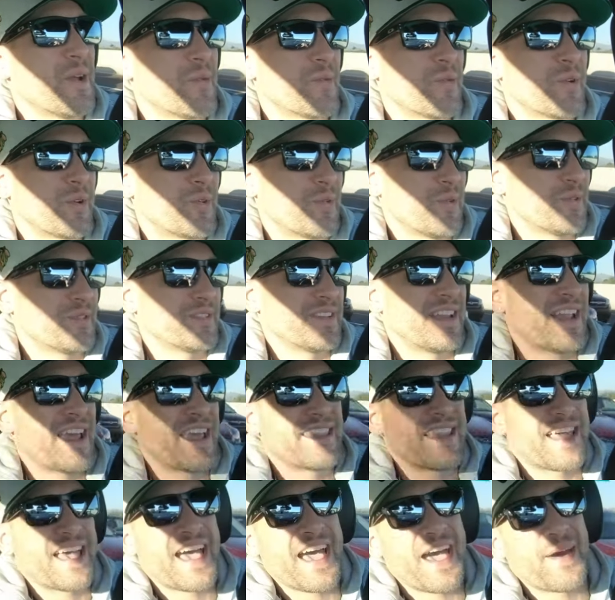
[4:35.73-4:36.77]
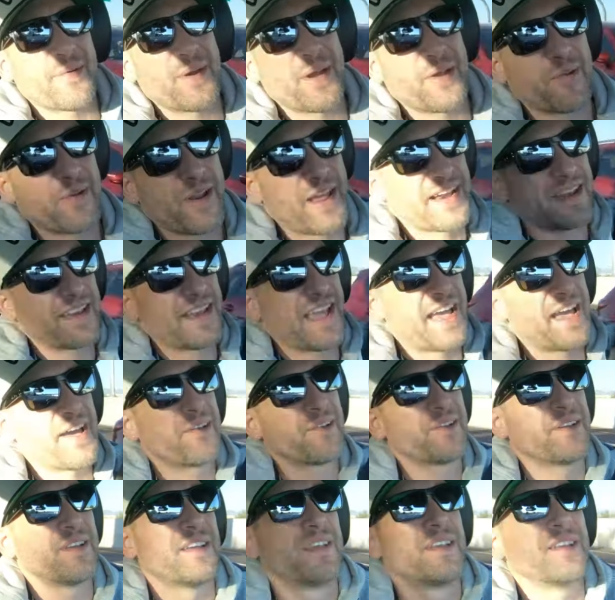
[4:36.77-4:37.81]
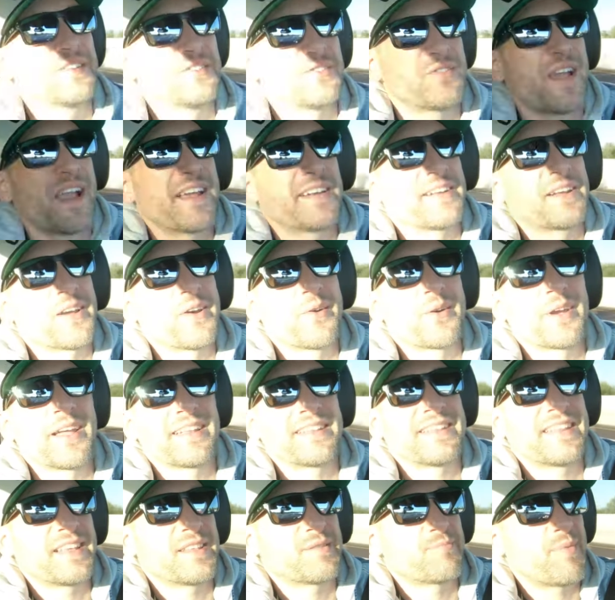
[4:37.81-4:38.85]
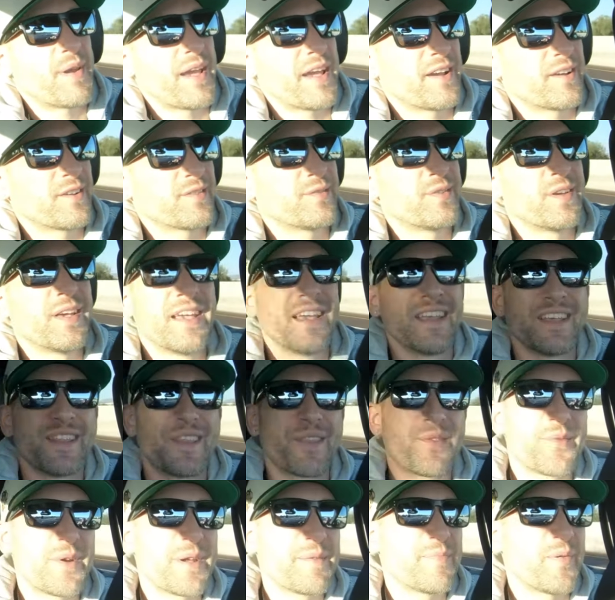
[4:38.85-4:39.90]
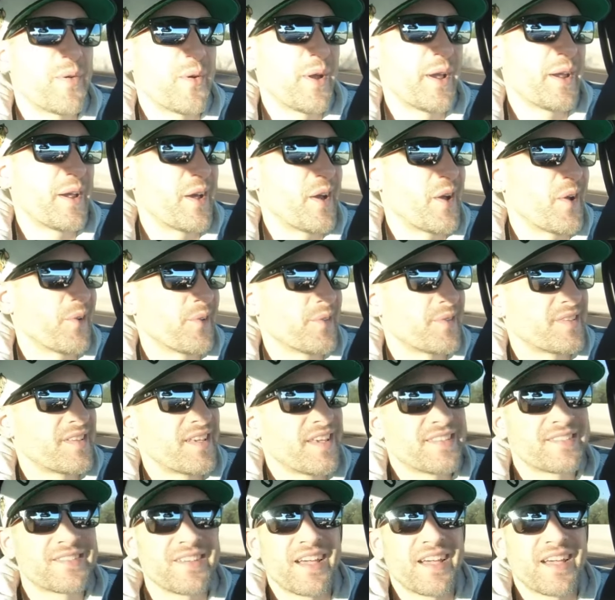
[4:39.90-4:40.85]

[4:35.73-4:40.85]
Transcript: We're cruising on the highway right now trying to go get this pair of 3.0s.